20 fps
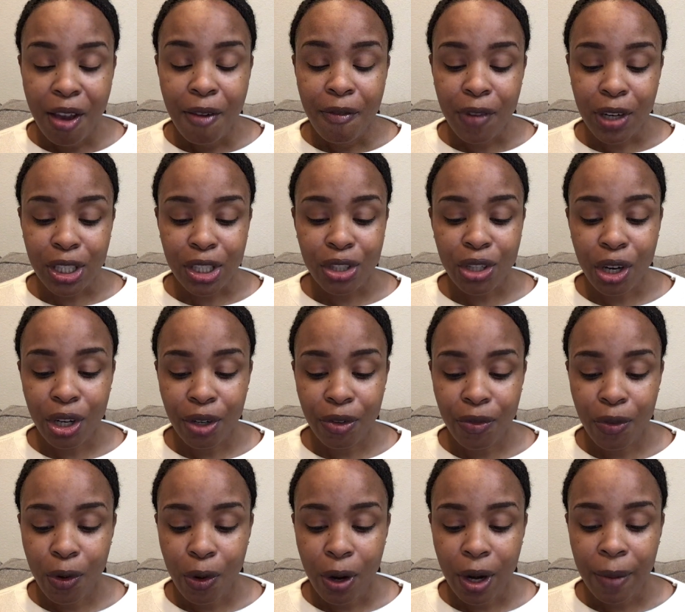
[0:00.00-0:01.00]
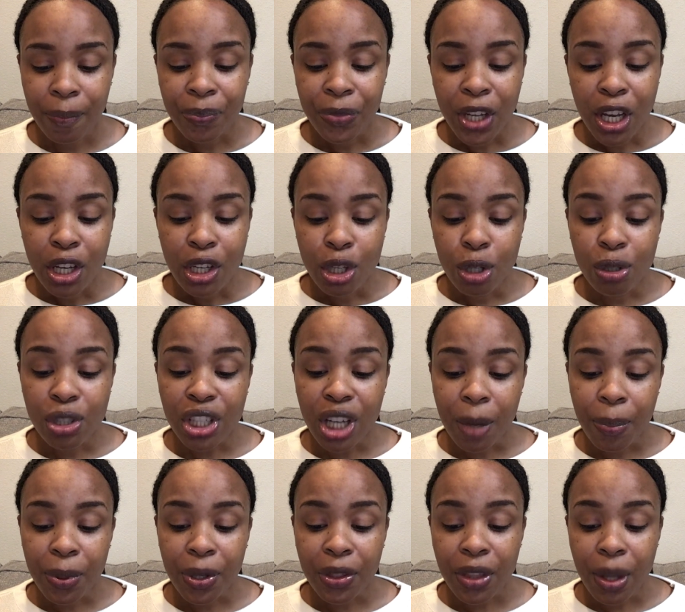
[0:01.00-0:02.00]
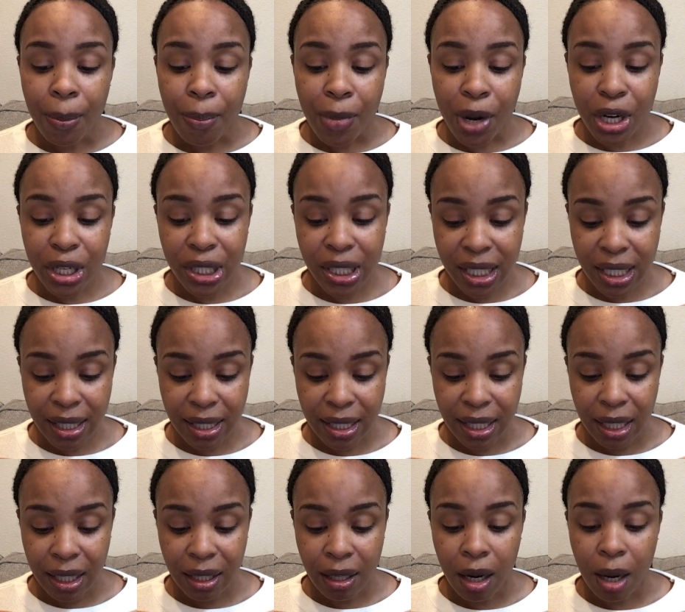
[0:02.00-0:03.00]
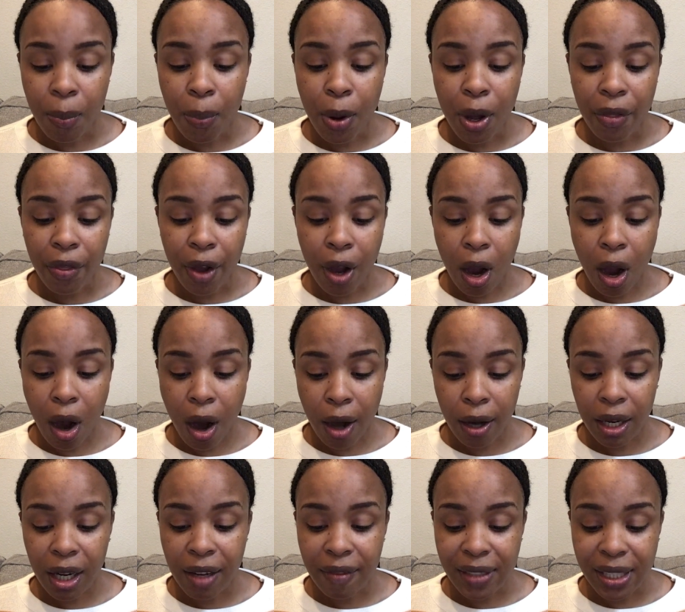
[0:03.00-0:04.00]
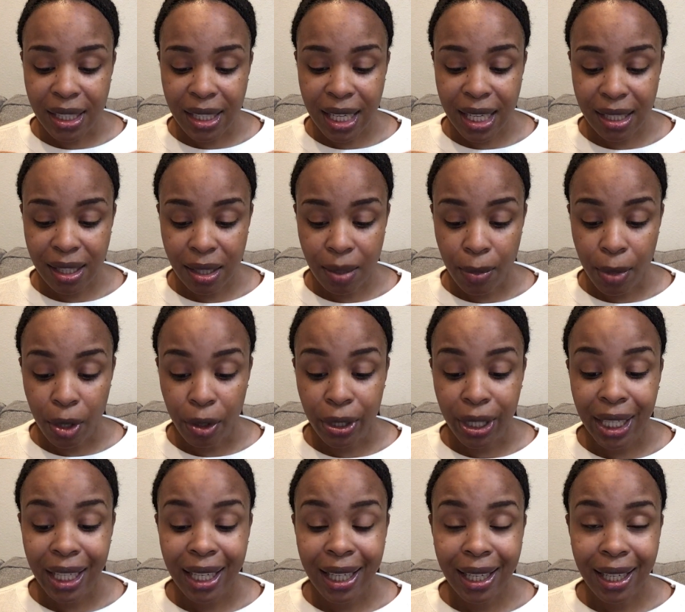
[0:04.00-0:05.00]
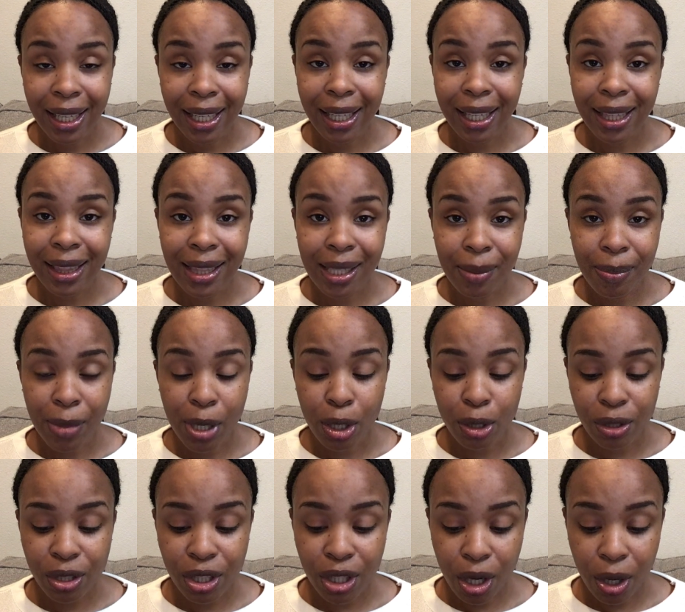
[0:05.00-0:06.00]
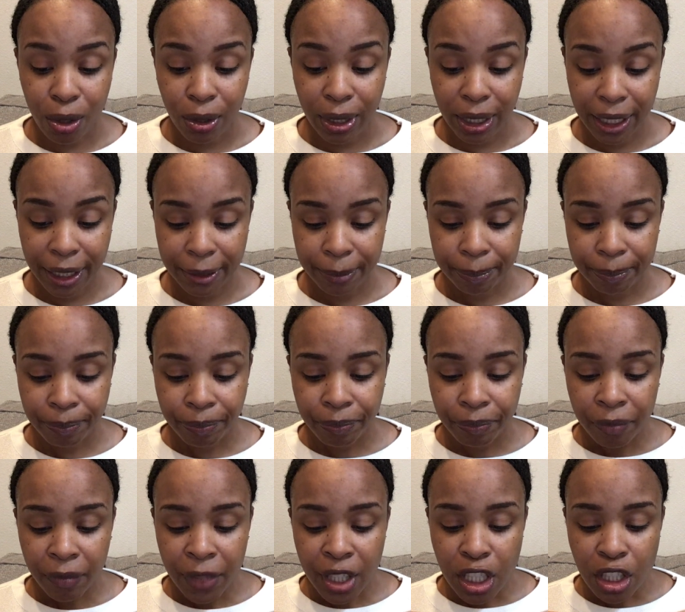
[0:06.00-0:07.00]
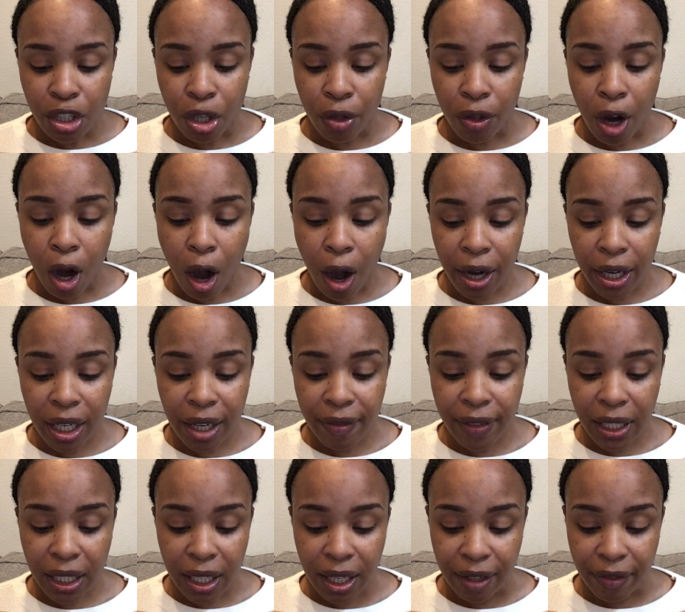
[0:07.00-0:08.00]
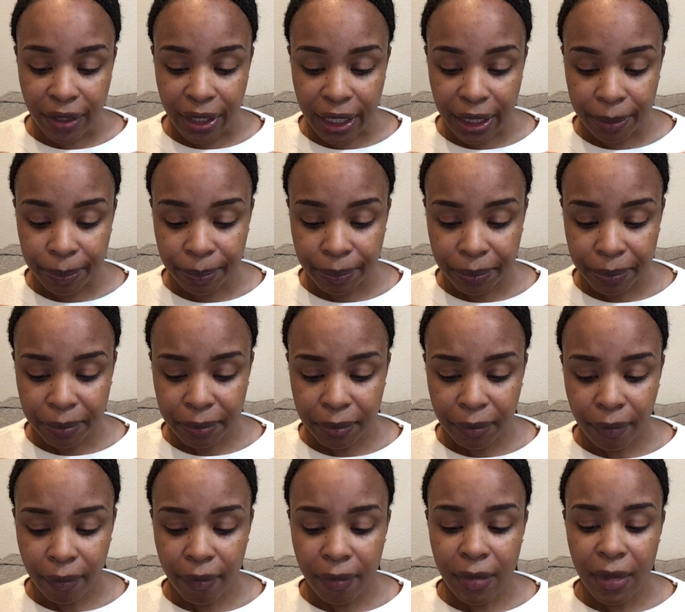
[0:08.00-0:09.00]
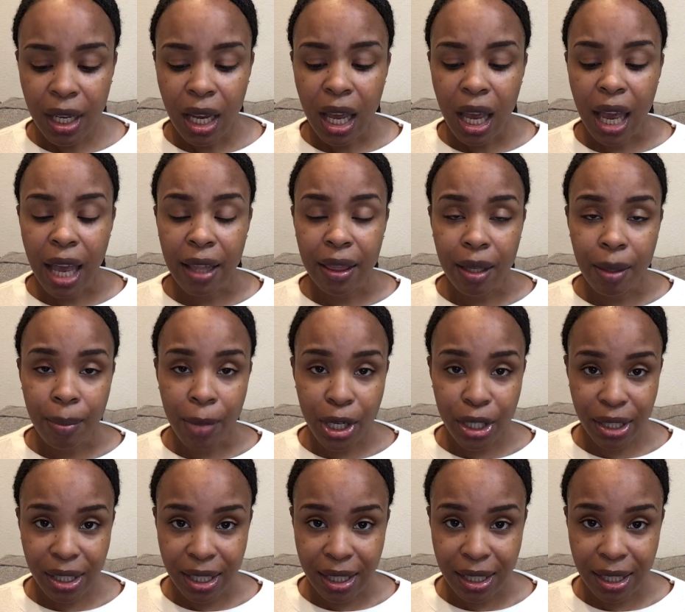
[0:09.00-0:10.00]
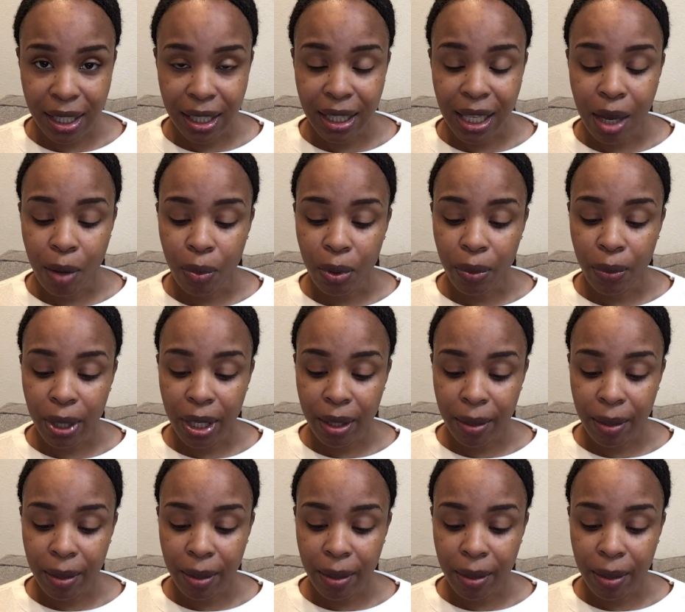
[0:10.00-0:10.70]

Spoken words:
Verse 34, you shall put the mercy seat upon the ark of the testimony in the most holy. So the ark of the covenant and the mercy seat that we read